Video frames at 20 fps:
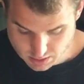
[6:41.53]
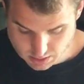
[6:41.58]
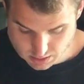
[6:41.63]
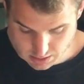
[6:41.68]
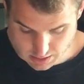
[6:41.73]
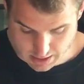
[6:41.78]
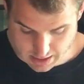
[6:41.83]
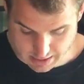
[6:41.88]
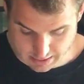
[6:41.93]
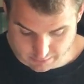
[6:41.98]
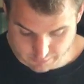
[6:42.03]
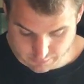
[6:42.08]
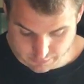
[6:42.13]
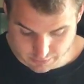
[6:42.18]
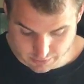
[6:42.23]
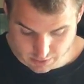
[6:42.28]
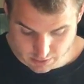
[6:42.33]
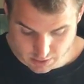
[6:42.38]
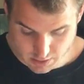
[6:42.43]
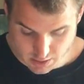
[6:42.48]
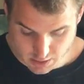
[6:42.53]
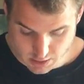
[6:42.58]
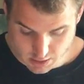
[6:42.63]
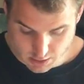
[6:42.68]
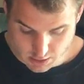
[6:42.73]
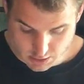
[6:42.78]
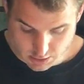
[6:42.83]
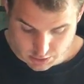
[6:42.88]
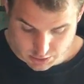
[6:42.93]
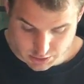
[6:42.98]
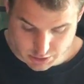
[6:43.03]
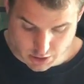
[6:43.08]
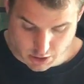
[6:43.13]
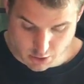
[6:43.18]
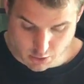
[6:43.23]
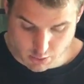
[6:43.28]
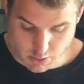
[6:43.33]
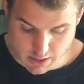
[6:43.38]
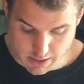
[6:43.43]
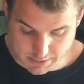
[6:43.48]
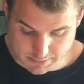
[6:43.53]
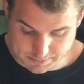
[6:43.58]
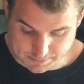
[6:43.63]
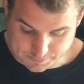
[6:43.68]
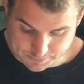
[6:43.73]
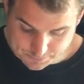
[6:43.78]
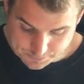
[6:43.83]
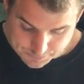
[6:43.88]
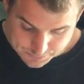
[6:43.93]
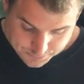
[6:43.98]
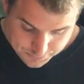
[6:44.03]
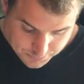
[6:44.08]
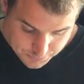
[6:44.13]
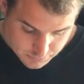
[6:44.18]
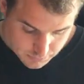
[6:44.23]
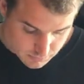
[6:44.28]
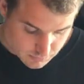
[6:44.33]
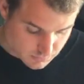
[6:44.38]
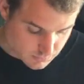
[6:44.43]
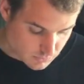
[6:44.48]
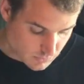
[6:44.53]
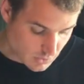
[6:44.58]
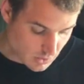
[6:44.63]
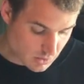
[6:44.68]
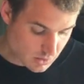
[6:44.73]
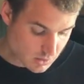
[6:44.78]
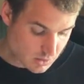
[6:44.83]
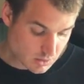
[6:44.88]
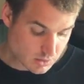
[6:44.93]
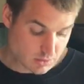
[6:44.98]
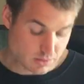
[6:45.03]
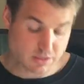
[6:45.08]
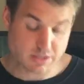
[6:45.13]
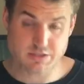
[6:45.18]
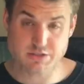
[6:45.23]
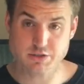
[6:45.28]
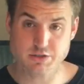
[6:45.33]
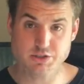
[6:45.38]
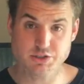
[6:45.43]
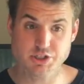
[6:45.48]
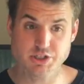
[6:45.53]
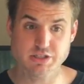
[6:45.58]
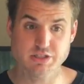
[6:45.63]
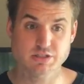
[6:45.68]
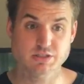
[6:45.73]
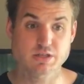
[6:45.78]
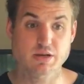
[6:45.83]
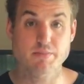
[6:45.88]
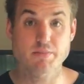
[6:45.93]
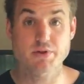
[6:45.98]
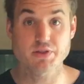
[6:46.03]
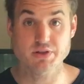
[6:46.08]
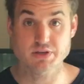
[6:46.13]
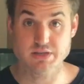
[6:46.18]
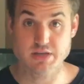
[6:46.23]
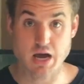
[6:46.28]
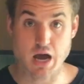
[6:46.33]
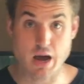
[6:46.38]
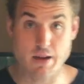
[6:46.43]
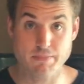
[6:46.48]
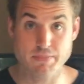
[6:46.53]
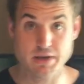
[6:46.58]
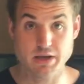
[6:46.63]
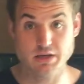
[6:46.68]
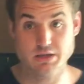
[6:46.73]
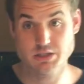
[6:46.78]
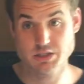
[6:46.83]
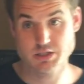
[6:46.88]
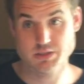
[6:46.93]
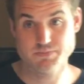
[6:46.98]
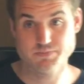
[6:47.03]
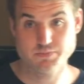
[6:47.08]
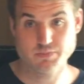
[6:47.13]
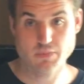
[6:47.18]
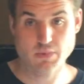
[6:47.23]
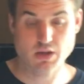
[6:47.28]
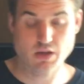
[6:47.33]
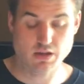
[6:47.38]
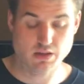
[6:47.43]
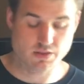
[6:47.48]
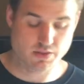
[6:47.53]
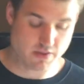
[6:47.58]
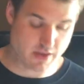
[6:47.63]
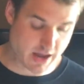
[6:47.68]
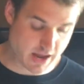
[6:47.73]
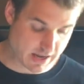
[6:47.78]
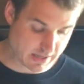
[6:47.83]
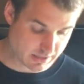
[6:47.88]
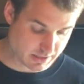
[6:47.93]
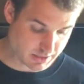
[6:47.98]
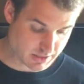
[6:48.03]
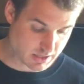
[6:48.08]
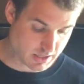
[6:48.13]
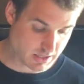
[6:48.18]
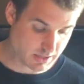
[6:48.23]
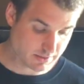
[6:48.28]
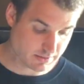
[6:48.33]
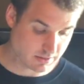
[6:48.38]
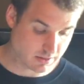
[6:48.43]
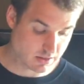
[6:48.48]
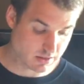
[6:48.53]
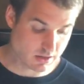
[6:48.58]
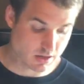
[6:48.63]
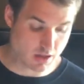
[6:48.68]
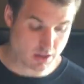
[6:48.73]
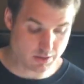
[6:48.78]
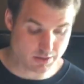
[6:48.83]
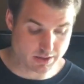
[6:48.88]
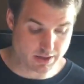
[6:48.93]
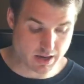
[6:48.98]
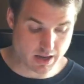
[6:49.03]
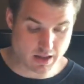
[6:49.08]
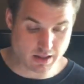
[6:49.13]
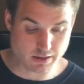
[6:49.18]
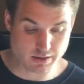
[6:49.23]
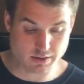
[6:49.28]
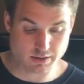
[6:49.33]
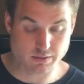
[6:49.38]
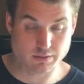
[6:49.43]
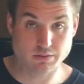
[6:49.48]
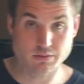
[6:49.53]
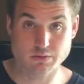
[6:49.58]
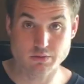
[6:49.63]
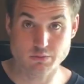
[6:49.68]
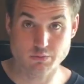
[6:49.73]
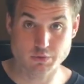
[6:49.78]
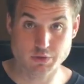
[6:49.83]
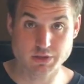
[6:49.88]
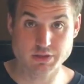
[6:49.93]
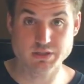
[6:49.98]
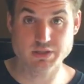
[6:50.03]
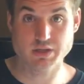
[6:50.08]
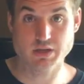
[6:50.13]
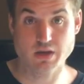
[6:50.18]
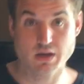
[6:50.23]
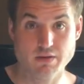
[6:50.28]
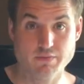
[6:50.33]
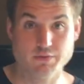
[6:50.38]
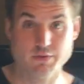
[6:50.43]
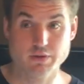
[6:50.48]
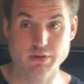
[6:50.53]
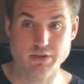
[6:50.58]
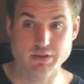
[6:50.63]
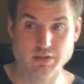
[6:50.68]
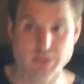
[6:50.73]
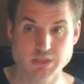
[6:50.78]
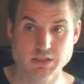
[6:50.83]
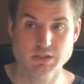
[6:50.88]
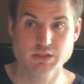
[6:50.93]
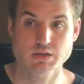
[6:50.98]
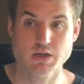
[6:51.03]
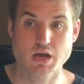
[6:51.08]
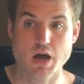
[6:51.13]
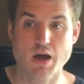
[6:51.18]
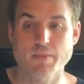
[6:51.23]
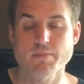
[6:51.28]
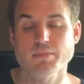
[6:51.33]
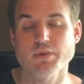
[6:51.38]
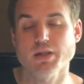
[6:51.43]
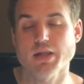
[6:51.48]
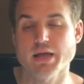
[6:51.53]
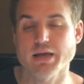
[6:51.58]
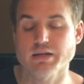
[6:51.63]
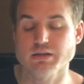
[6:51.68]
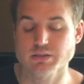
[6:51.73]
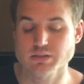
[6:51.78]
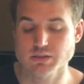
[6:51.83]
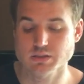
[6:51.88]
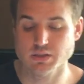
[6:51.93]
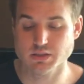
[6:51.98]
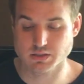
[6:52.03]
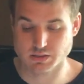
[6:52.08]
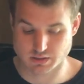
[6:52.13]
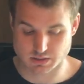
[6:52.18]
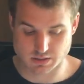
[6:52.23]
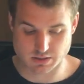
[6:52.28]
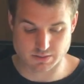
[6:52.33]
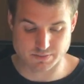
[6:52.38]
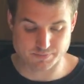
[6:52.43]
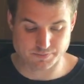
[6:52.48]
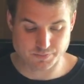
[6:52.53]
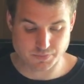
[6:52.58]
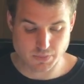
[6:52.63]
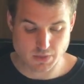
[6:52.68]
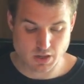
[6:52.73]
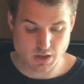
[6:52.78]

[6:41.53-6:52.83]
life. So these are just some of the topics that color dollar were to cover in this complex system,